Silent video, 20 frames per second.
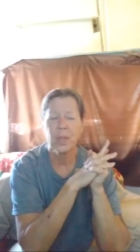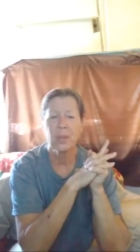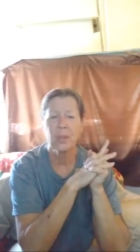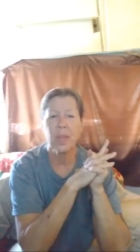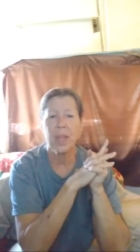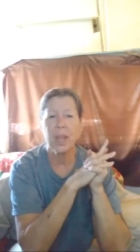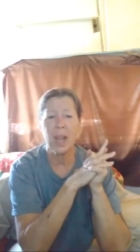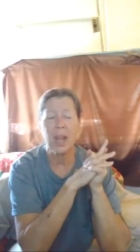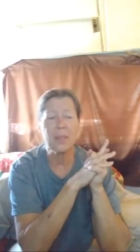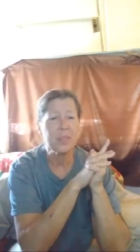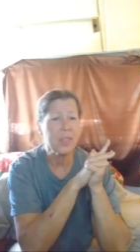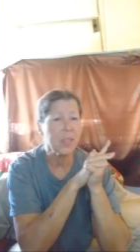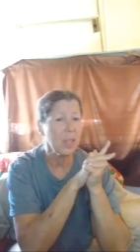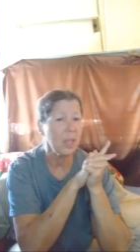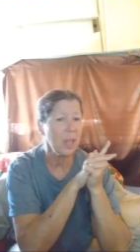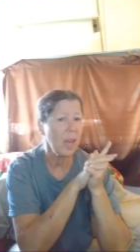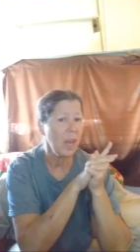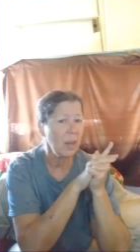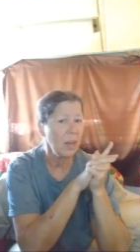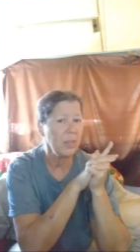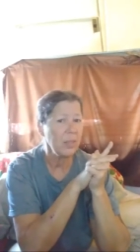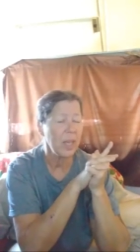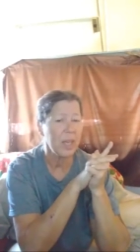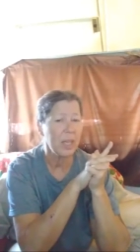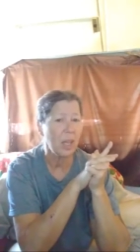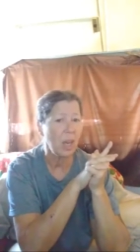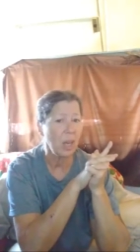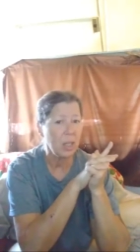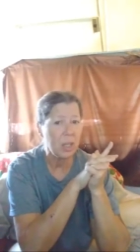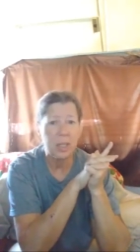They have to have a
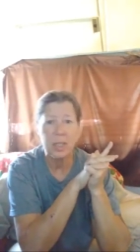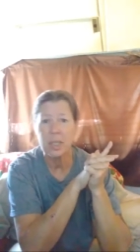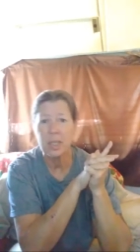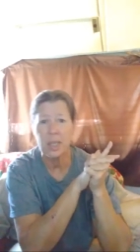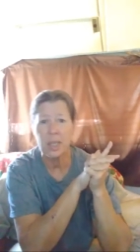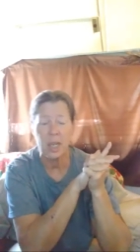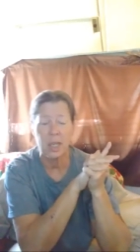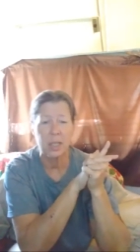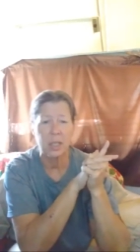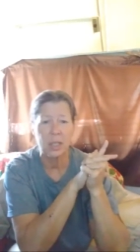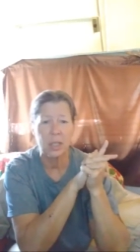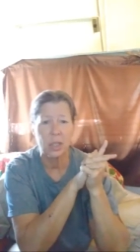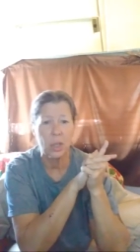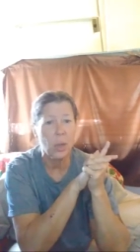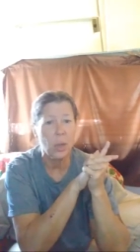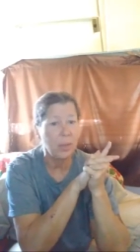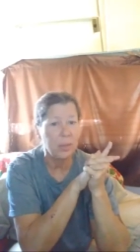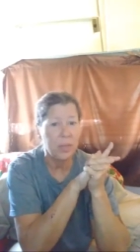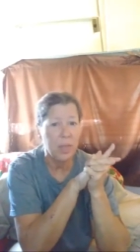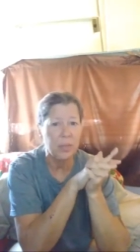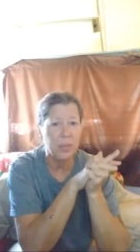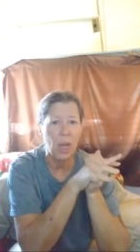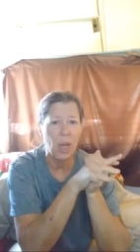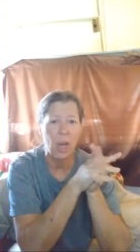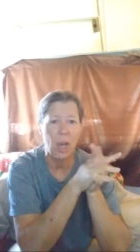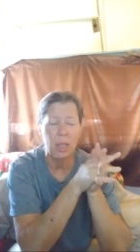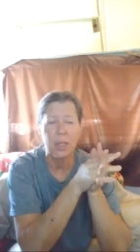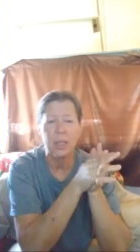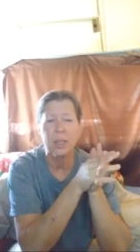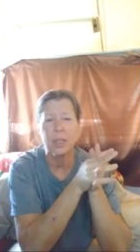Coggins test. You have to have a
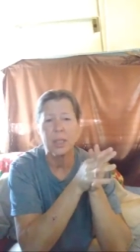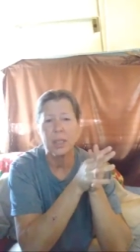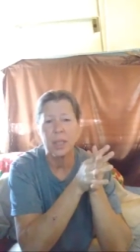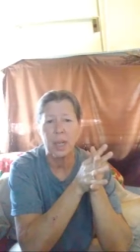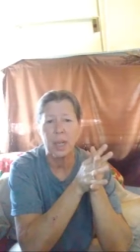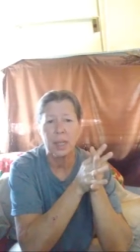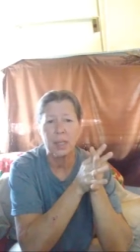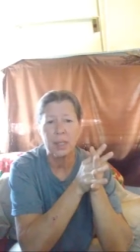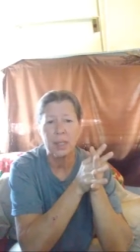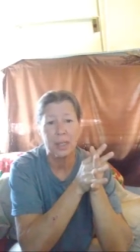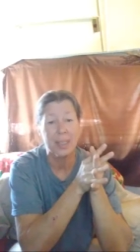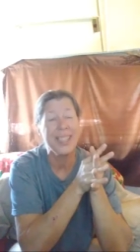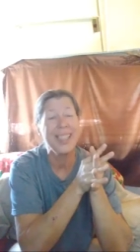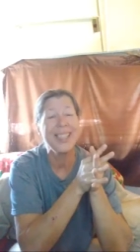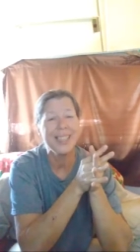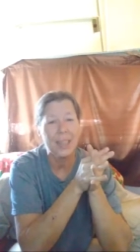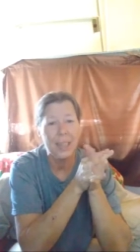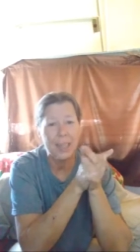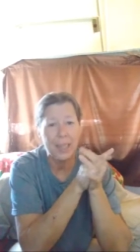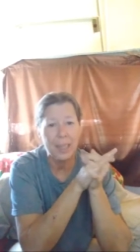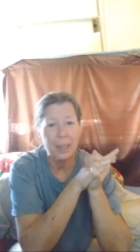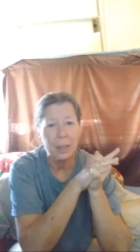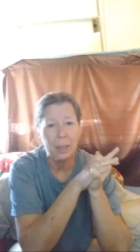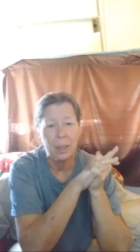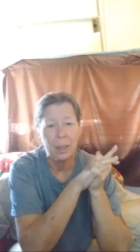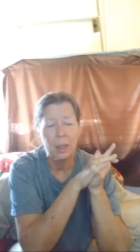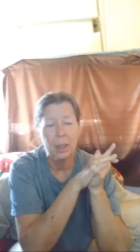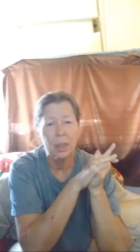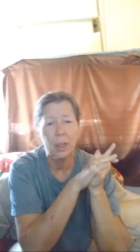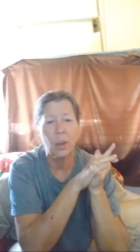Coggins test legally.
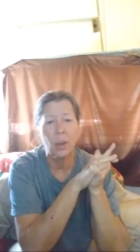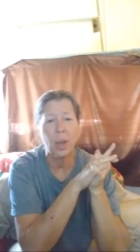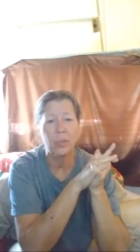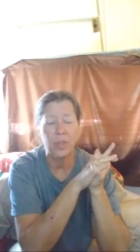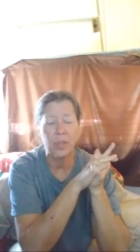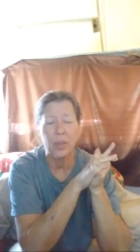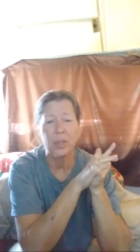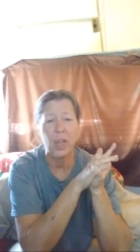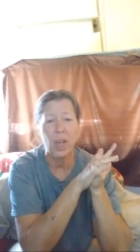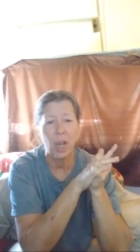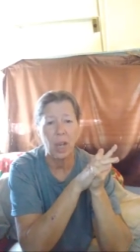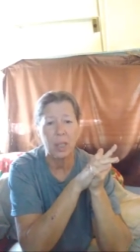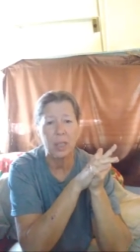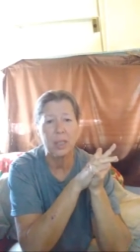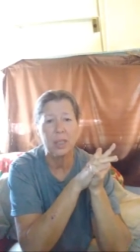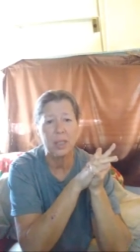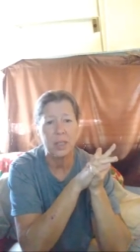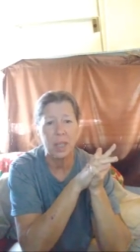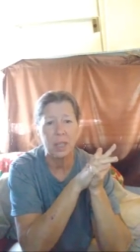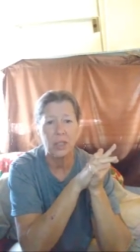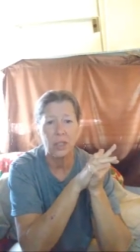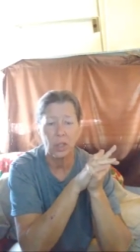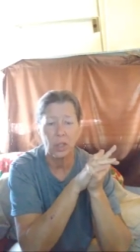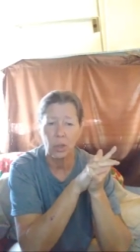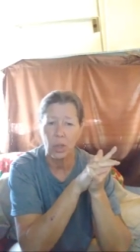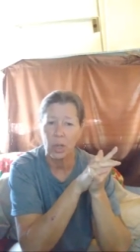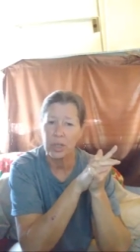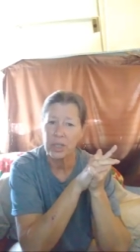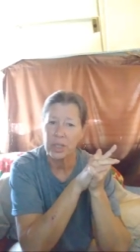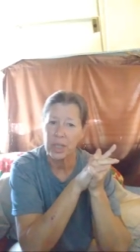You have to have a Coggins test
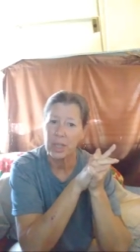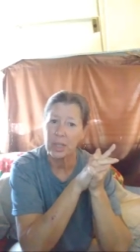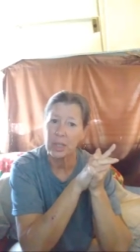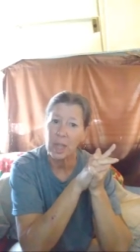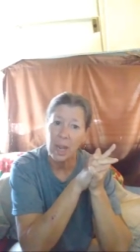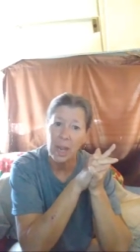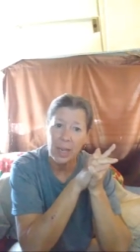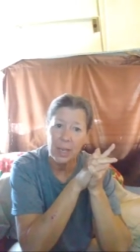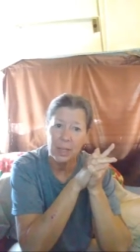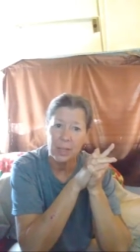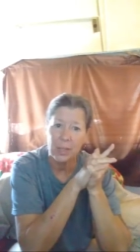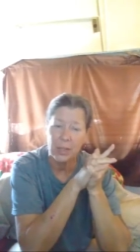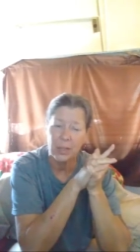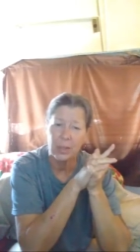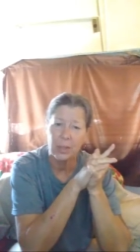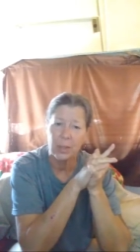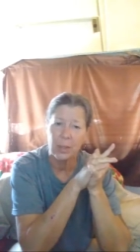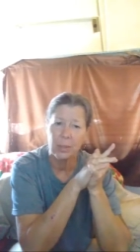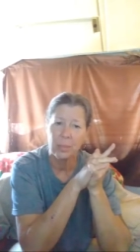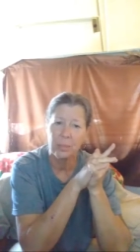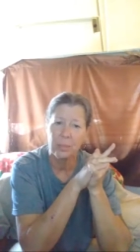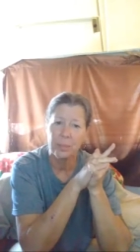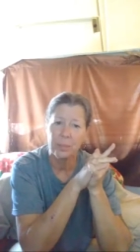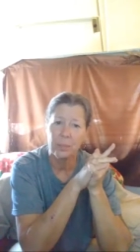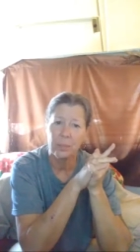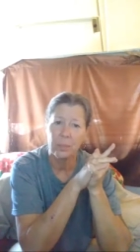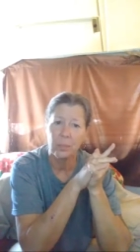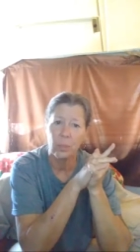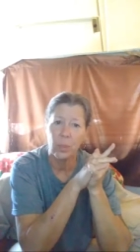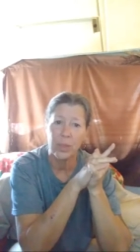across state lines
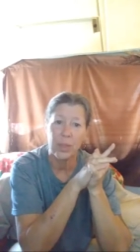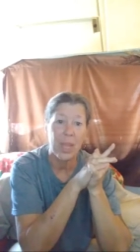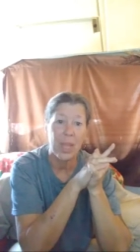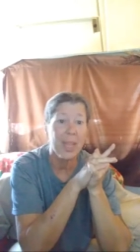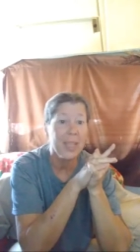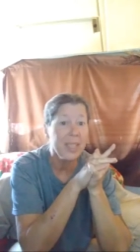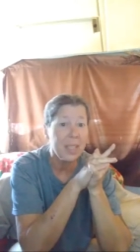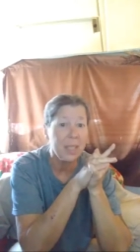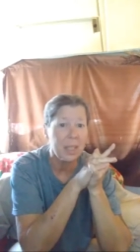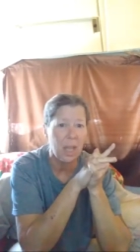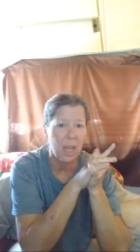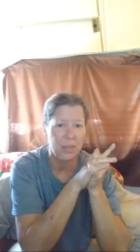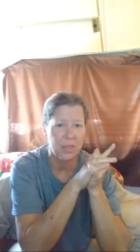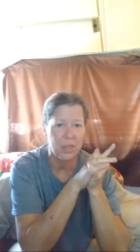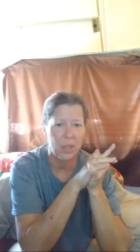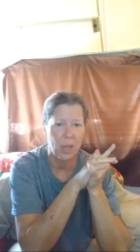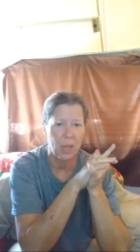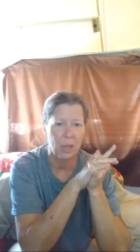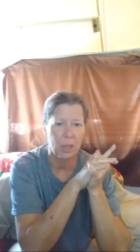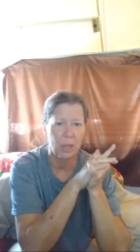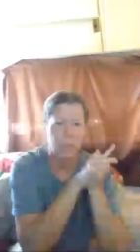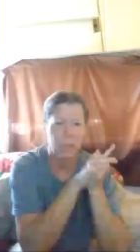with any livestock.